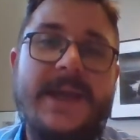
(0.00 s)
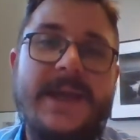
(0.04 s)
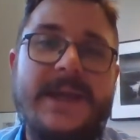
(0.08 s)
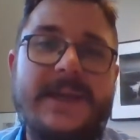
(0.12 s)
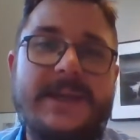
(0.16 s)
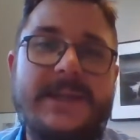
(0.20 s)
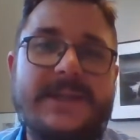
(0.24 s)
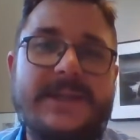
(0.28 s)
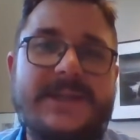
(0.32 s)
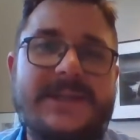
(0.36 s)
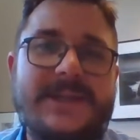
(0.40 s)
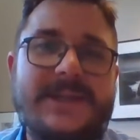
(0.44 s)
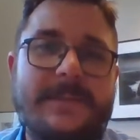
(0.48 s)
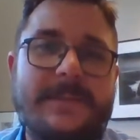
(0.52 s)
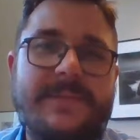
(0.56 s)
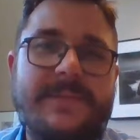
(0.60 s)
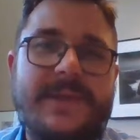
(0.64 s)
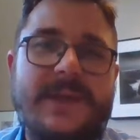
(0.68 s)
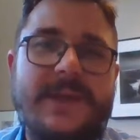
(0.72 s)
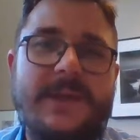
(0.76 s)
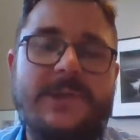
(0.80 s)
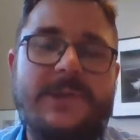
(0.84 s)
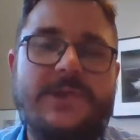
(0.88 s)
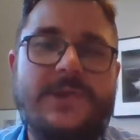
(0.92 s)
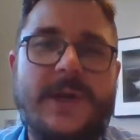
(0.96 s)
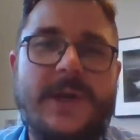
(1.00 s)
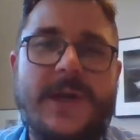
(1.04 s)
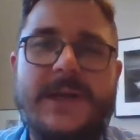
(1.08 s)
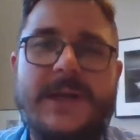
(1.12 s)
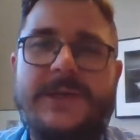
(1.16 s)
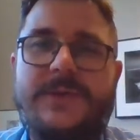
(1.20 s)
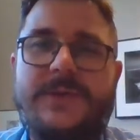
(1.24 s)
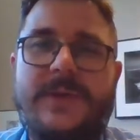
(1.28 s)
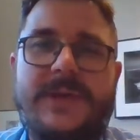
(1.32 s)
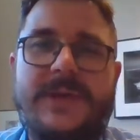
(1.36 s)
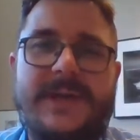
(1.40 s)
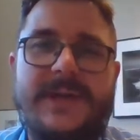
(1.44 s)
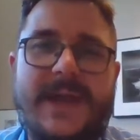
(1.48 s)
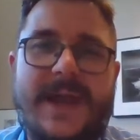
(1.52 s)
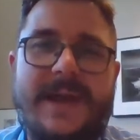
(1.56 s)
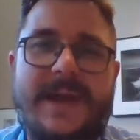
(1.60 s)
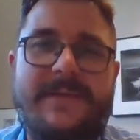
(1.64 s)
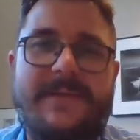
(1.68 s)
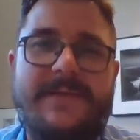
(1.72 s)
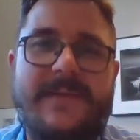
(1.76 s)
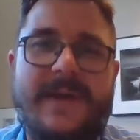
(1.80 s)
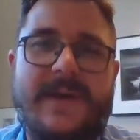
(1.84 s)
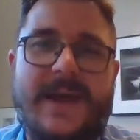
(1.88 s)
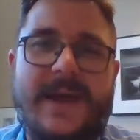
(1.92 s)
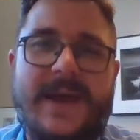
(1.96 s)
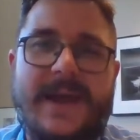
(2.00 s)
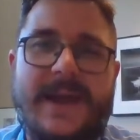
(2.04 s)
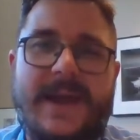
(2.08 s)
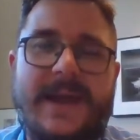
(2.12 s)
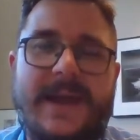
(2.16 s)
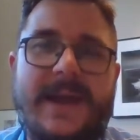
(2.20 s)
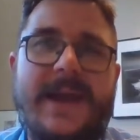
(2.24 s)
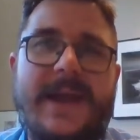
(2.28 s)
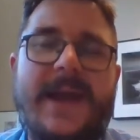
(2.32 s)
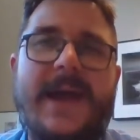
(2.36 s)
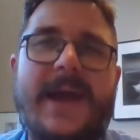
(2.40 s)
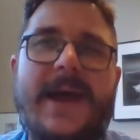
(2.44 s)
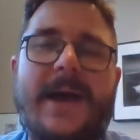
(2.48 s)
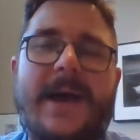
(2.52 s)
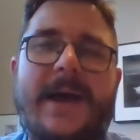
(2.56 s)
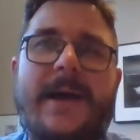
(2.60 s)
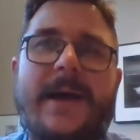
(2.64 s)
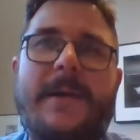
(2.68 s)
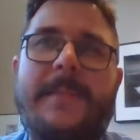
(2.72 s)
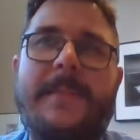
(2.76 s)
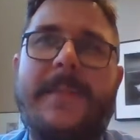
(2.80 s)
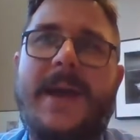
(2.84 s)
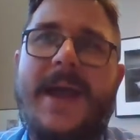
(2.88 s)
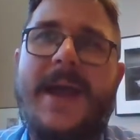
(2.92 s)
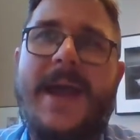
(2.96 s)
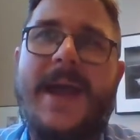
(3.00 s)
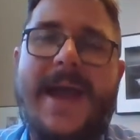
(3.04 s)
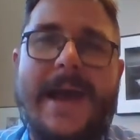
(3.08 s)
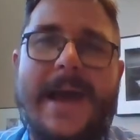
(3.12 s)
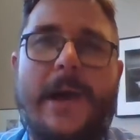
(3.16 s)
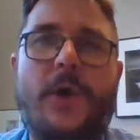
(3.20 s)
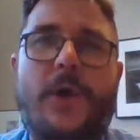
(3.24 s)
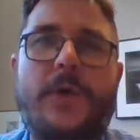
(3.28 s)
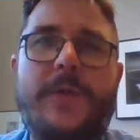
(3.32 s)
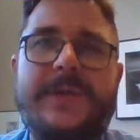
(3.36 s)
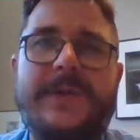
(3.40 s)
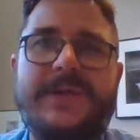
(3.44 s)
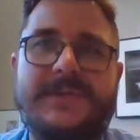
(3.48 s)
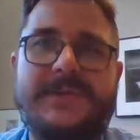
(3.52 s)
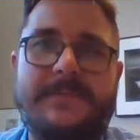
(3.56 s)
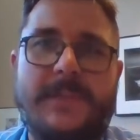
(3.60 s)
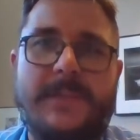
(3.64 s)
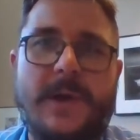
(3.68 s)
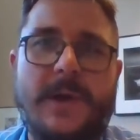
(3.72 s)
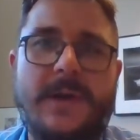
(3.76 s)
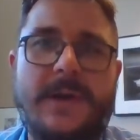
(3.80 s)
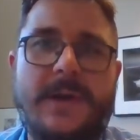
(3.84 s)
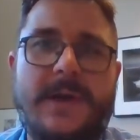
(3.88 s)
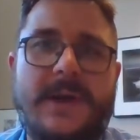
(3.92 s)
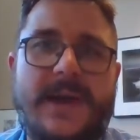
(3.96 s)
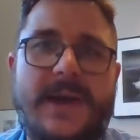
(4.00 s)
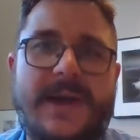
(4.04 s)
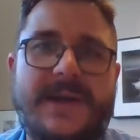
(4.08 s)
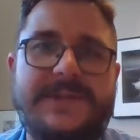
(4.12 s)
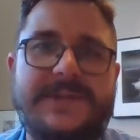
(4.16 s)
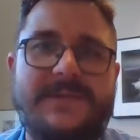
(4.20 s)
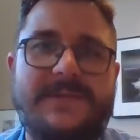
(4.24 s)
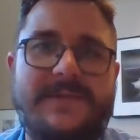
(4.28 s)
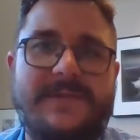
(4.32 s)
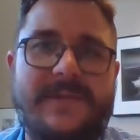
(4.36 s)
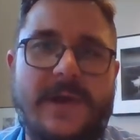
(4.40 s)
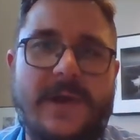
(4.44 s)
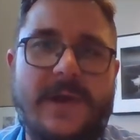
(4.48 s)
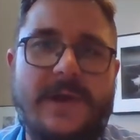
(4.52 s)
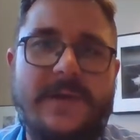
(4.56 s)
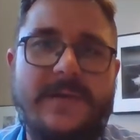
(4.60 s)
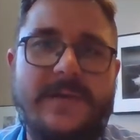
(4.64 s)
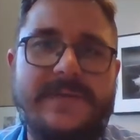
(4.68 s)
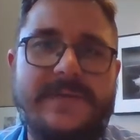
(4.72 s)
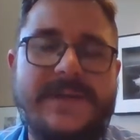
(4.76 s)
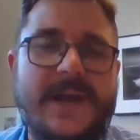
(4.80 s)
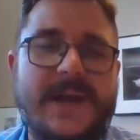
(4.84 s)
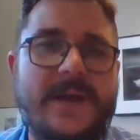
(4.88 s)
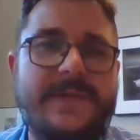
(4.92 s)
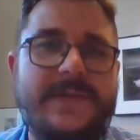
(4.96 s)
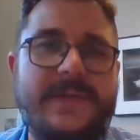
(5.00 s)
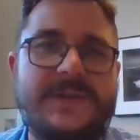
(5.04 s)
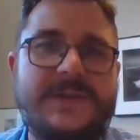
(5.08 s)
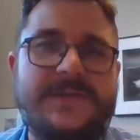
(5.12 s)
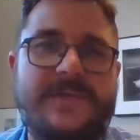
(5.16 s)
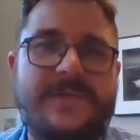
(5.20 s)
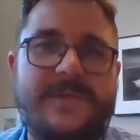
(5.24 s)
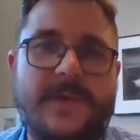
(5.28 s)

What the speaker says: It is something trying to identify how this market has evolved, how these